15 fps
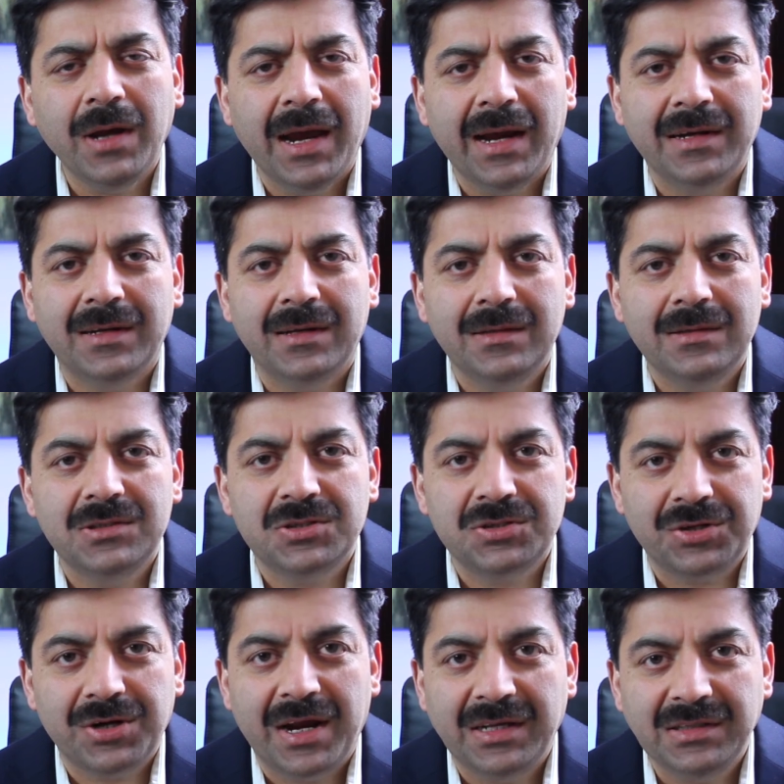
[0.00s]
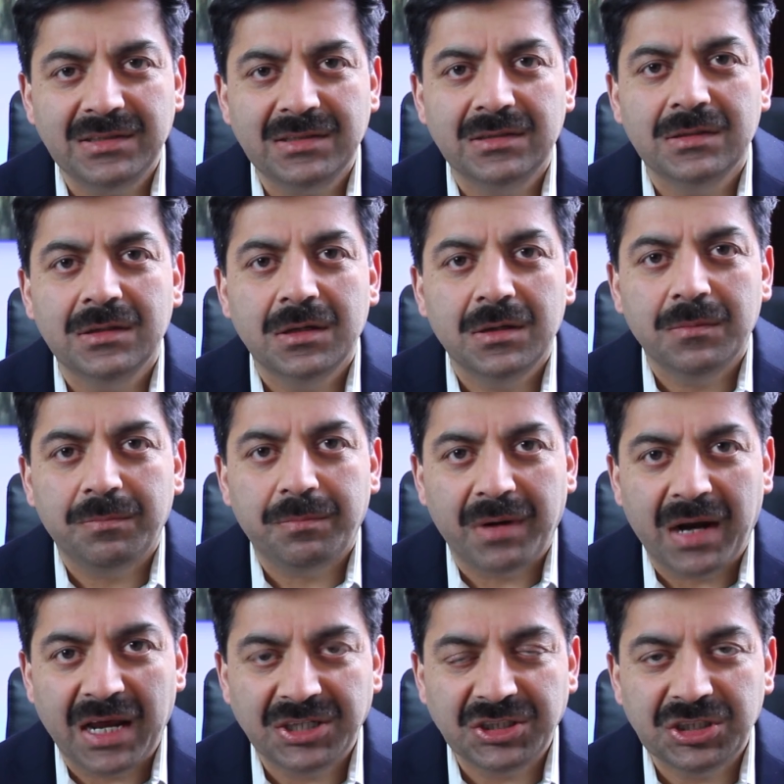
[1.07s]
handle stress,
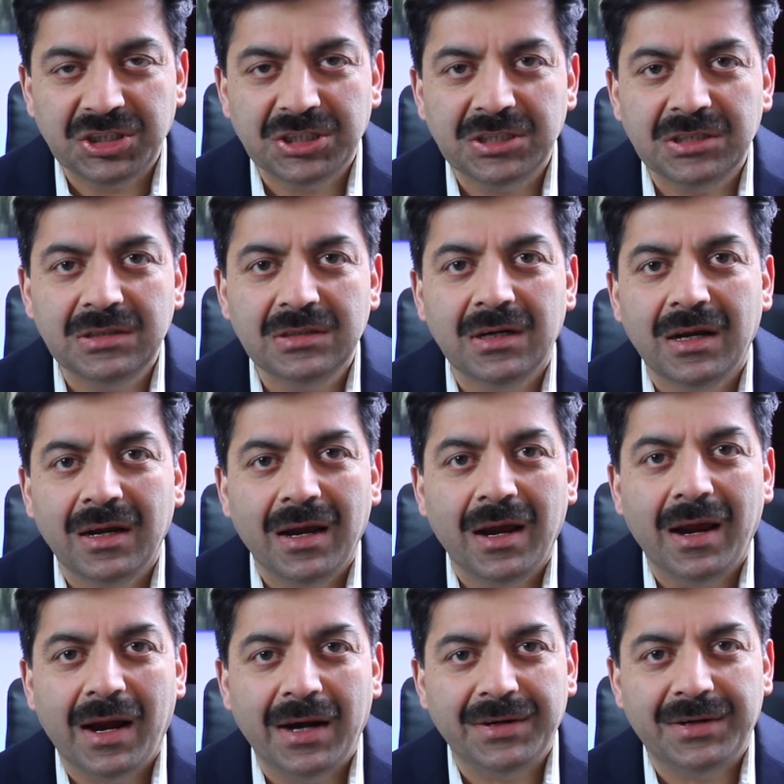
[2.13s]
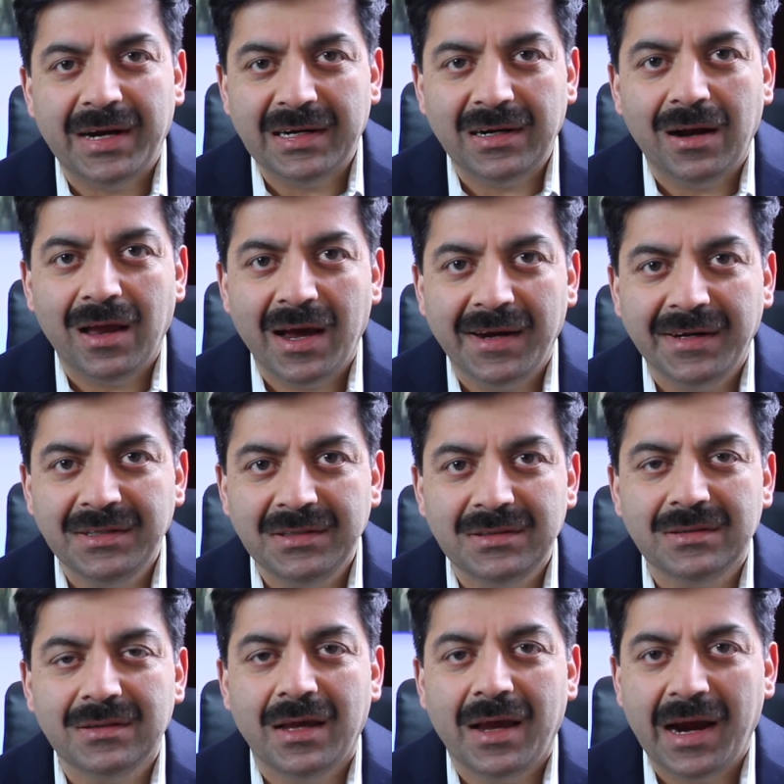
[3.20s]
pressure, and deadlines
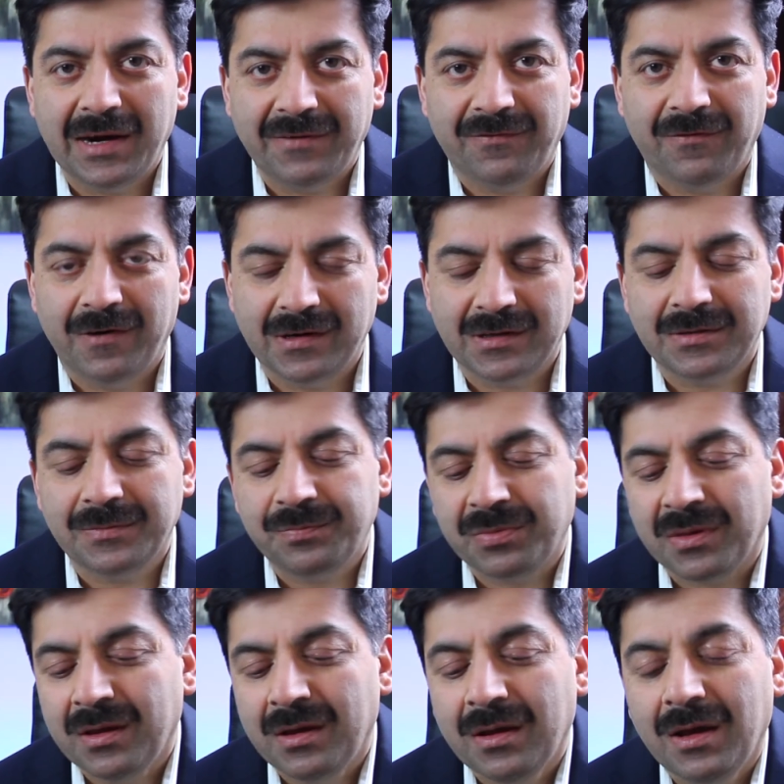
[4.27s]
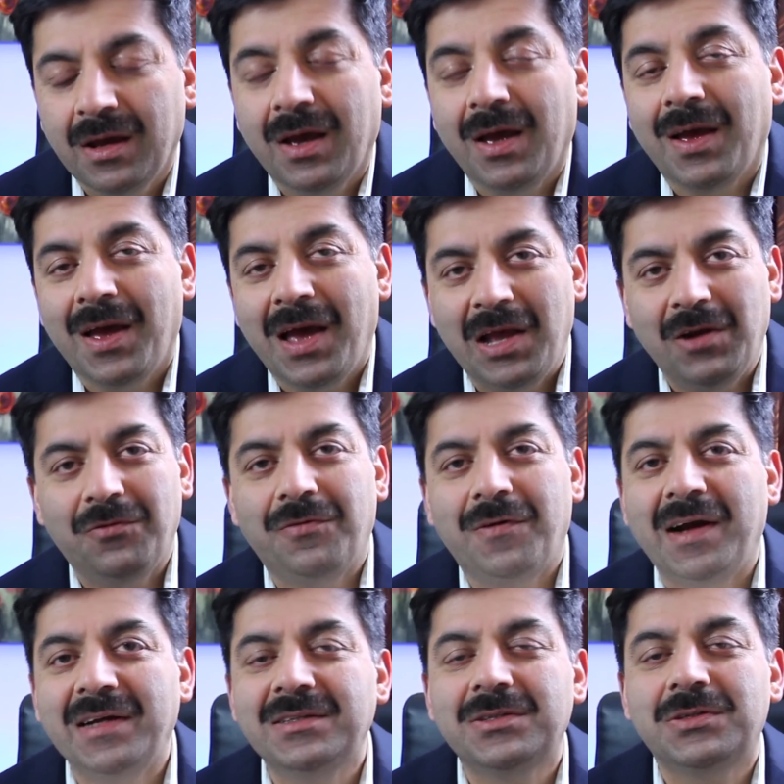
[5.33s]
at work. Hello
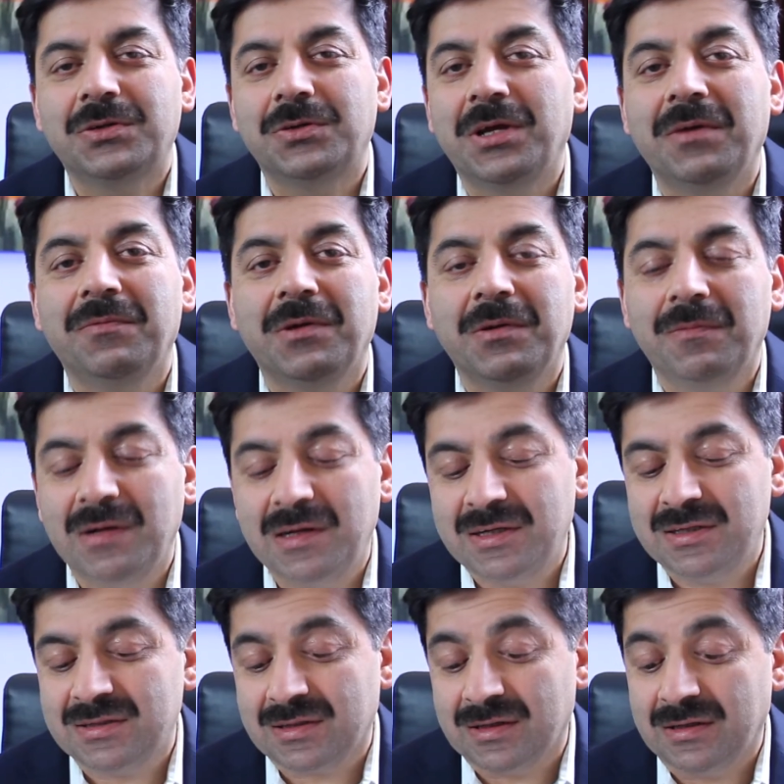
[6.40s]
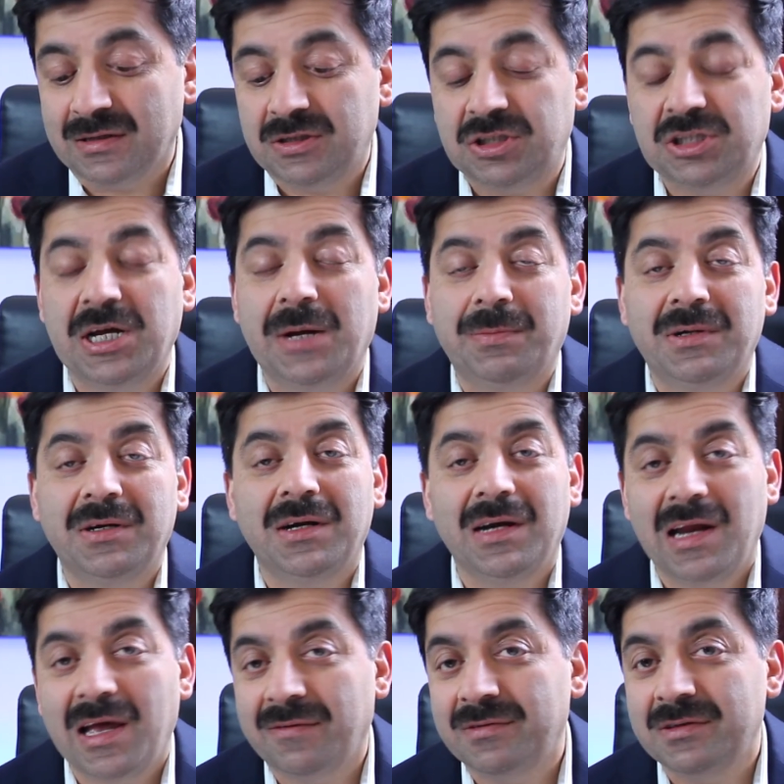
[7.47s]
friends, today we will discuss chapter
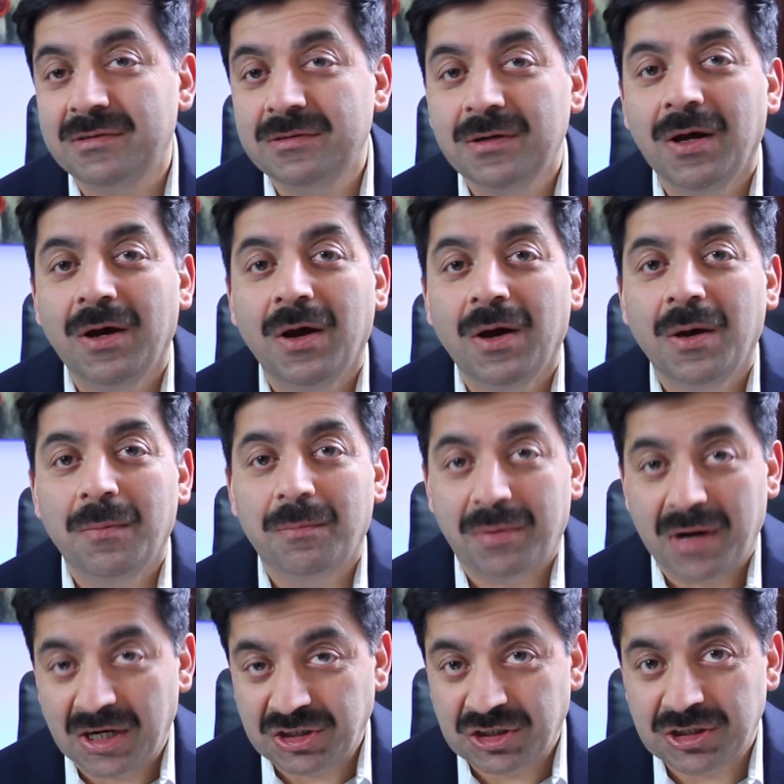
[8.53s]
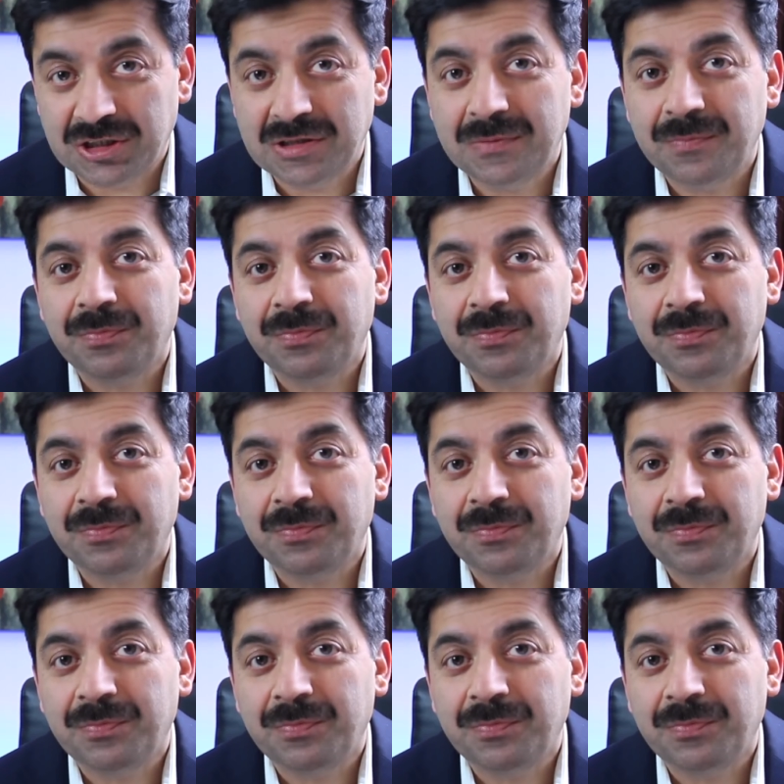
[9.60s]
11, pressure,